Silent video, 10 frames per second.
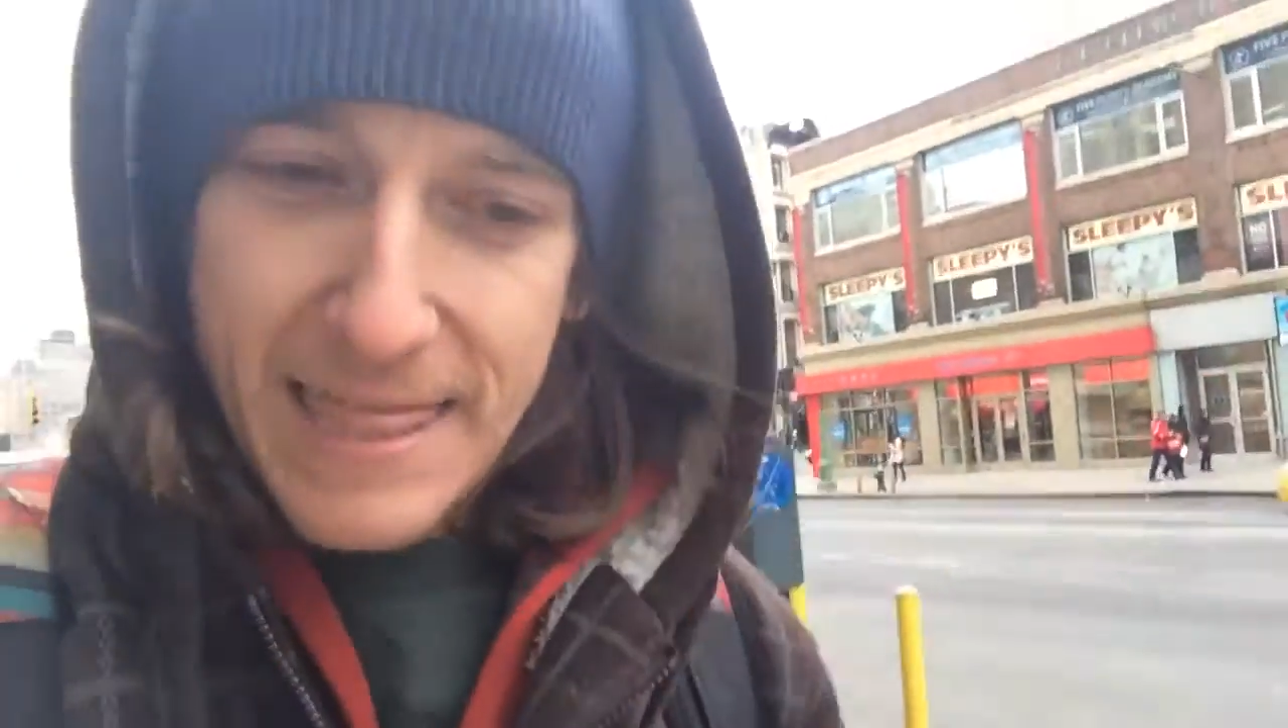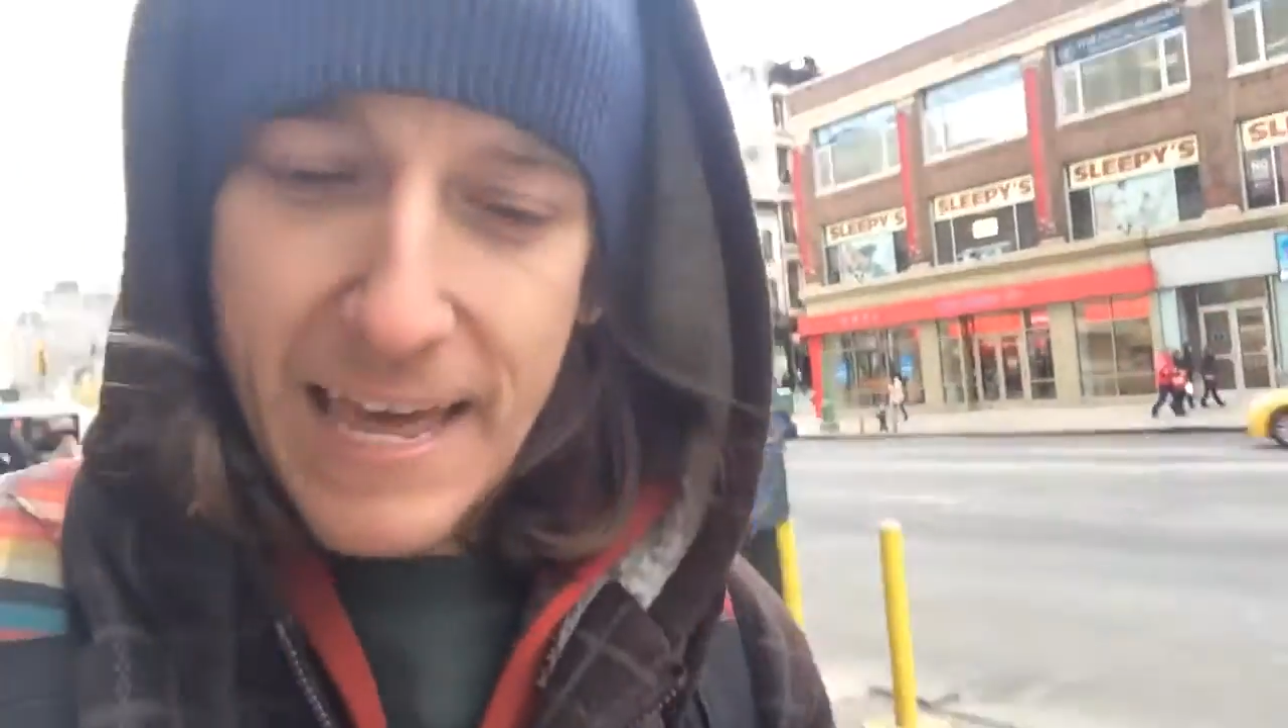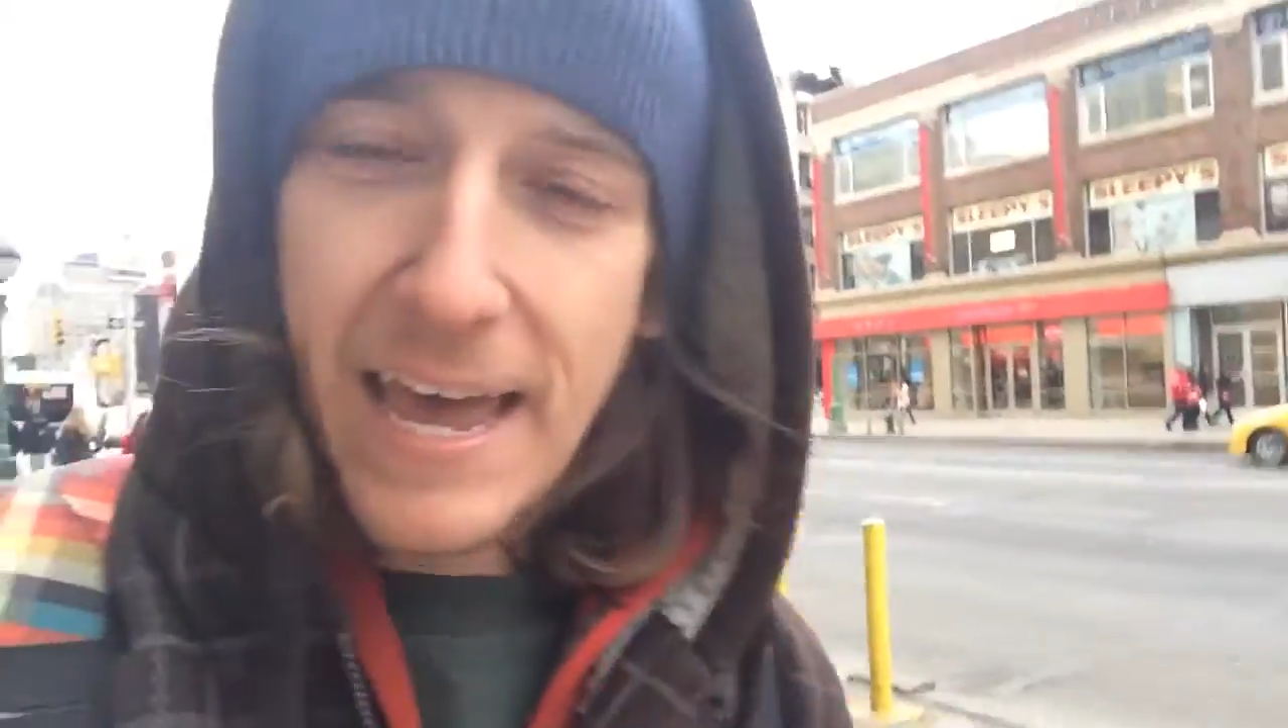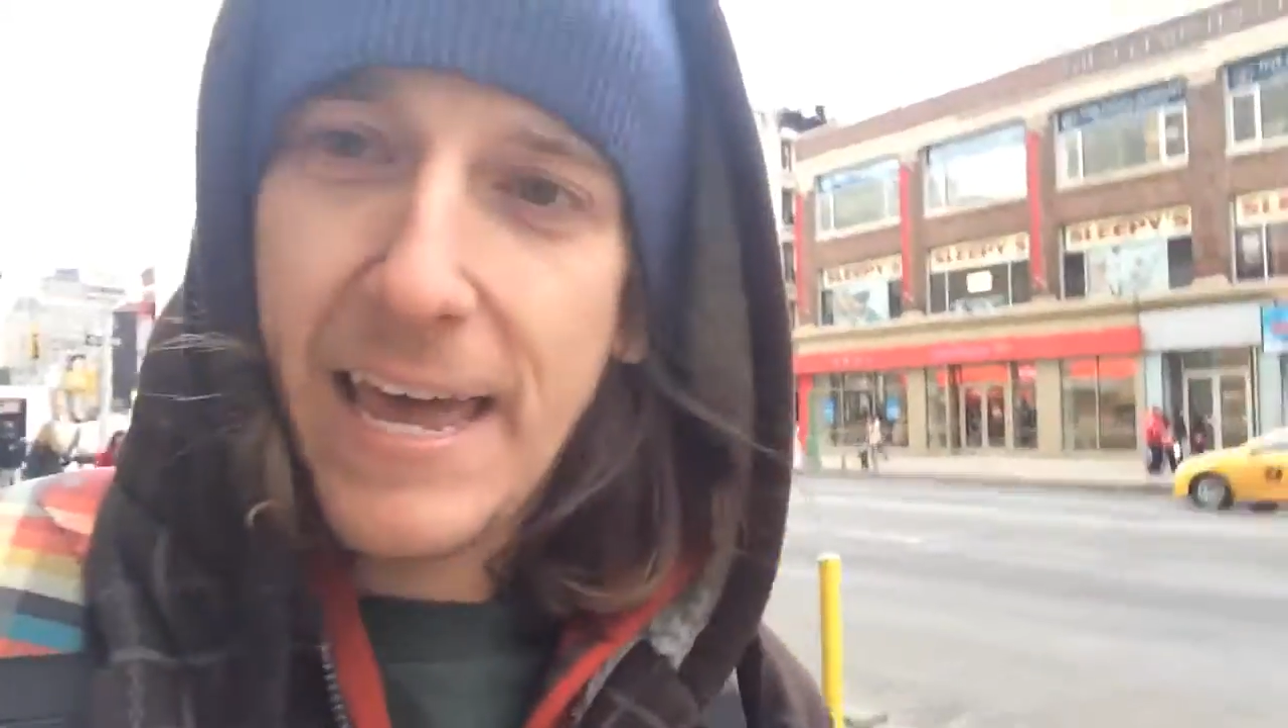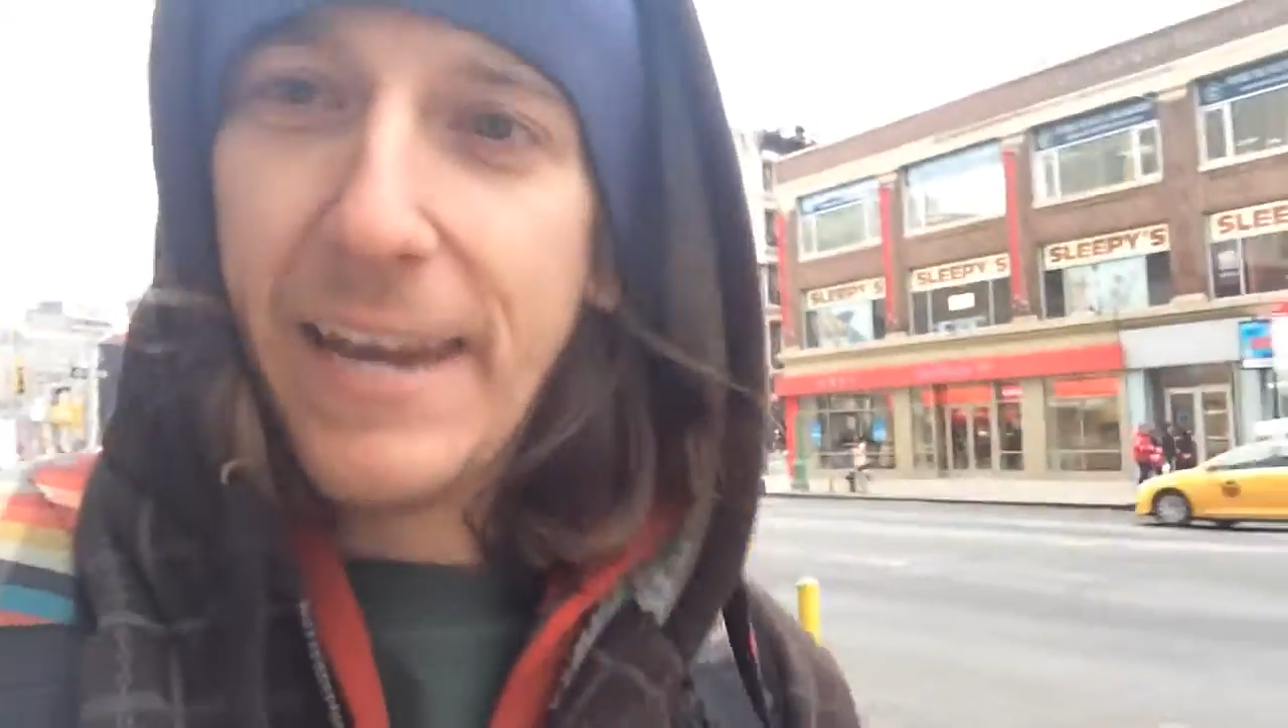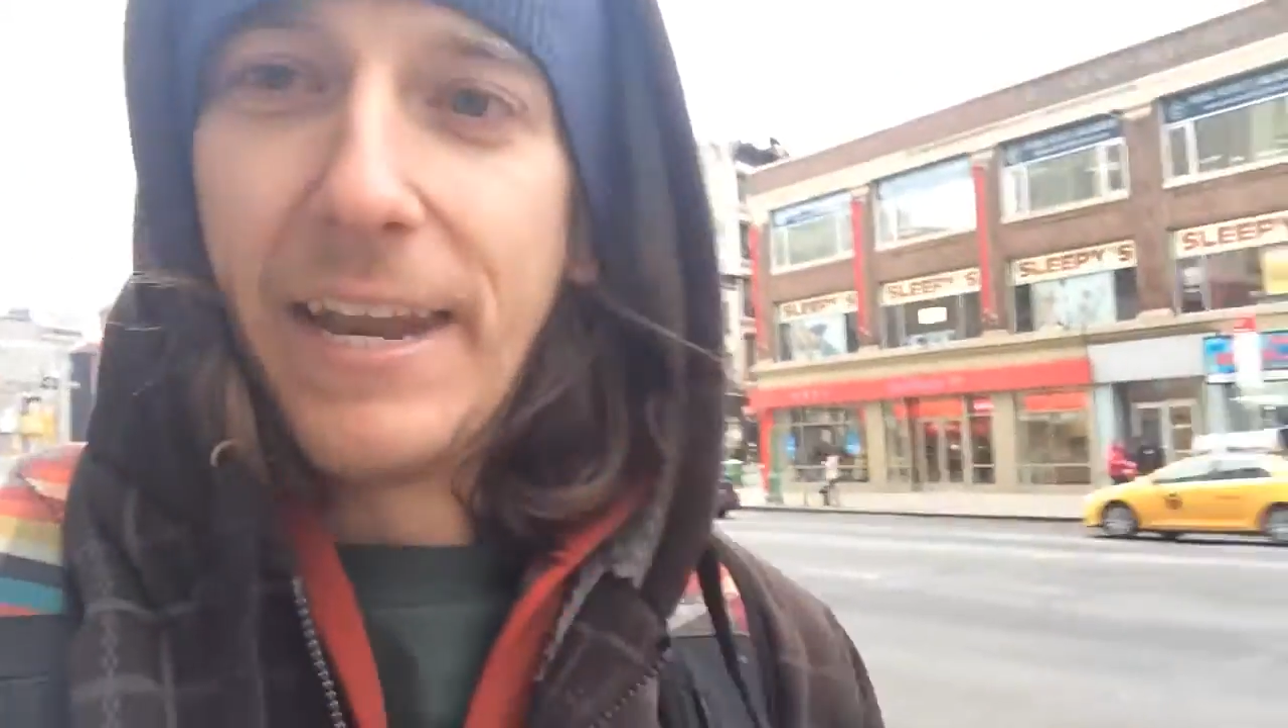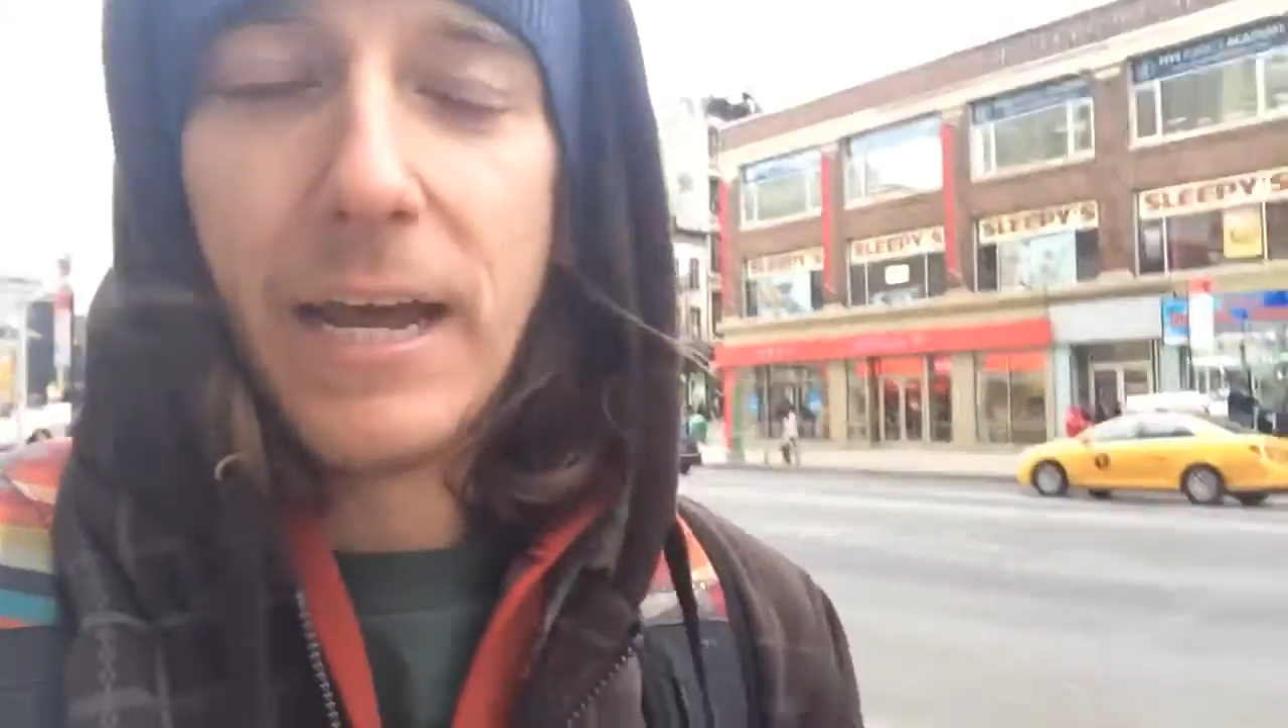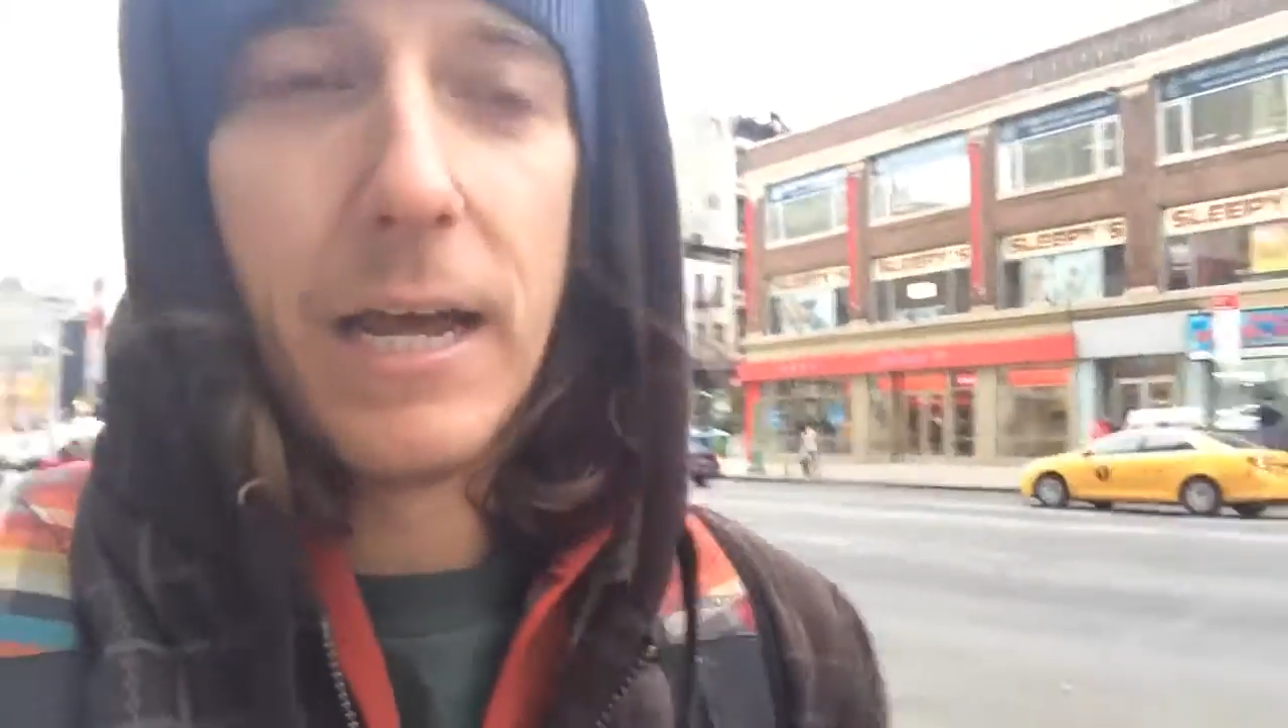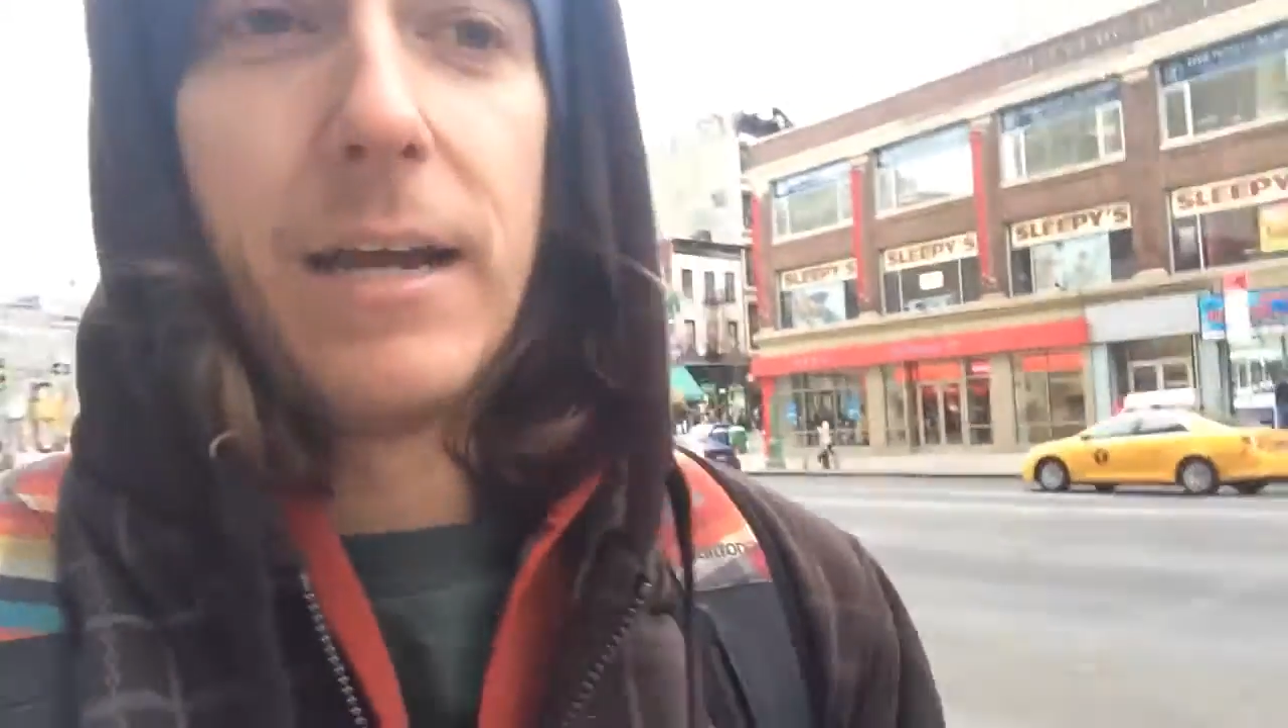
than